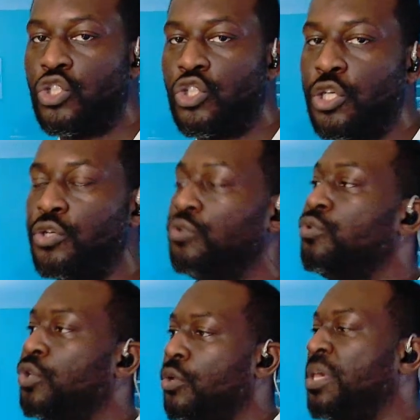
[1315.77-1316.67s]
people
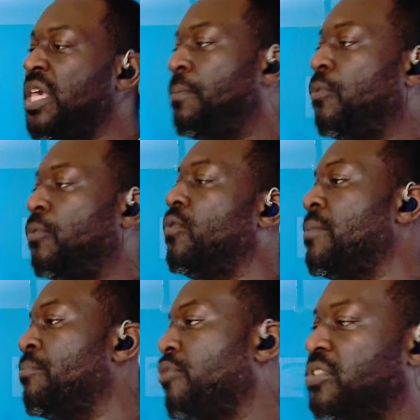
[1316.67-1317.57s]
in property? How is this
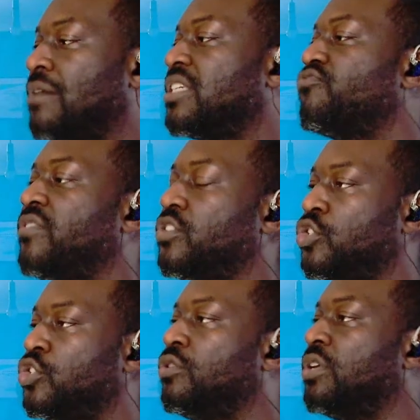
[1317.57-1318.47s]
relevant to you and I?
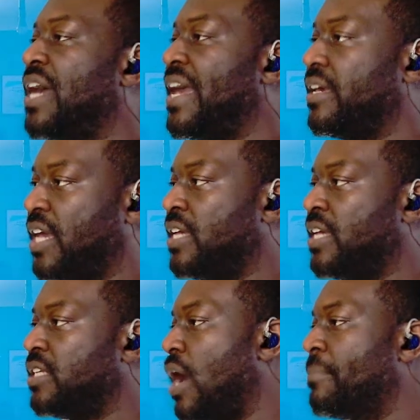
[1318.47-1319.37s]
Okay, so I'm going to start
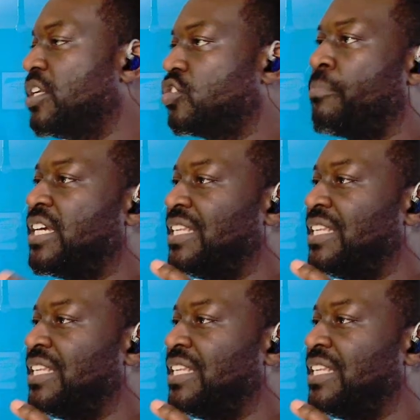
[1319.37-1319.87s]
breaking that down.